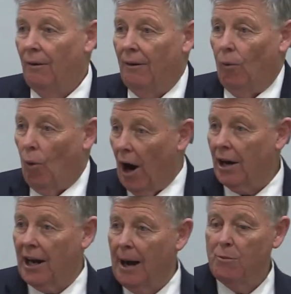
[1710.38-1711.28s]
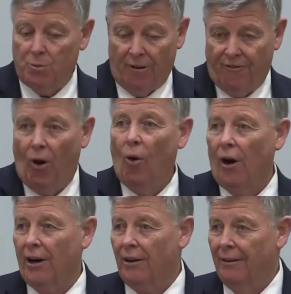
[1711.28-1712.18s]
What comes
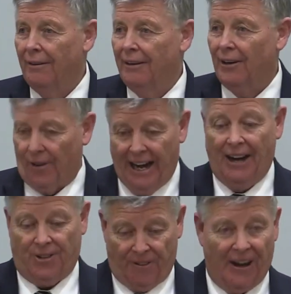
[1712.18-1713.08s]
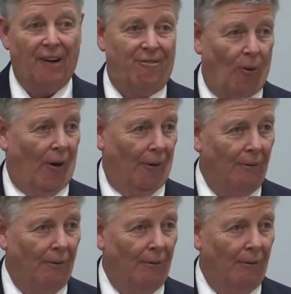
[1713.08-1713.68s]
before creates a therefore.